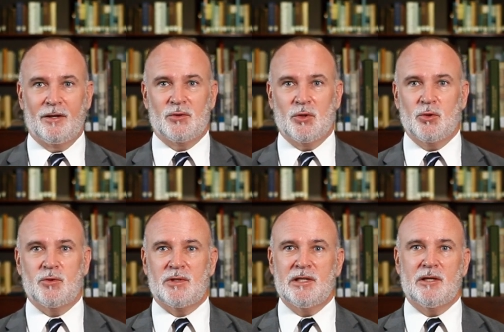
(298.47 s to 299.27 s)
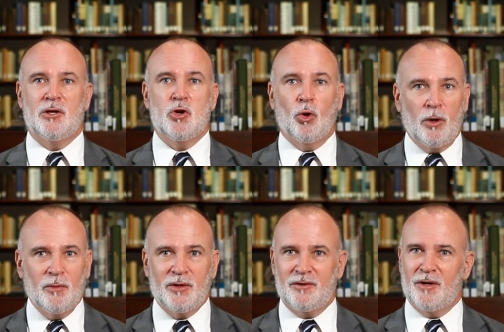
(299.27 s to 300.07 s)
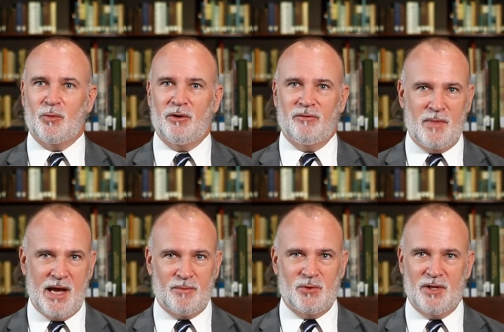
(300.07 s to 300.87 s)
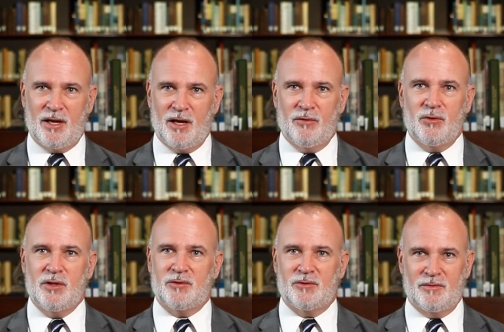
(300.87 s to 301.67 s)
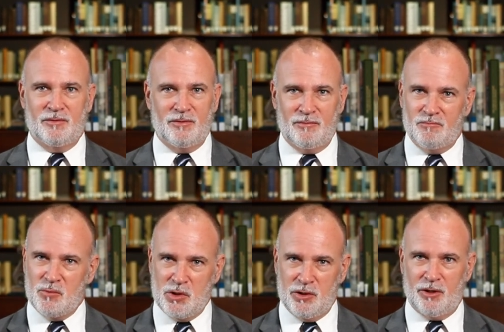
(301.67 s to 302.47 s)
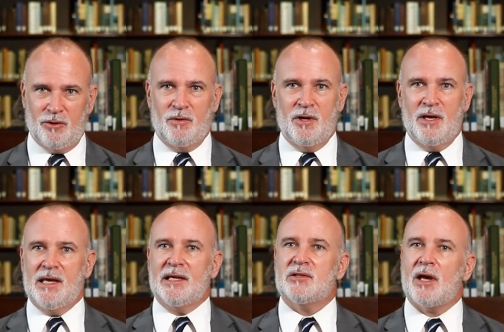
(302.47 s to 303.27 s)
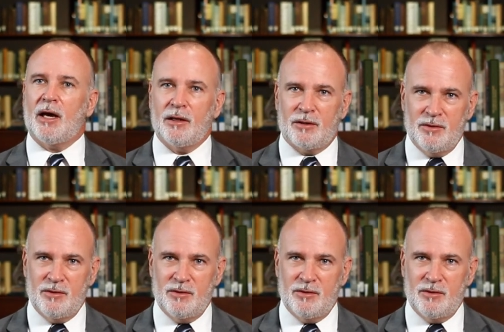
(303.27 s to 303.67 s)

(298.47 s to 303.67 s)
So you see an enormous number of maps that have these, exotic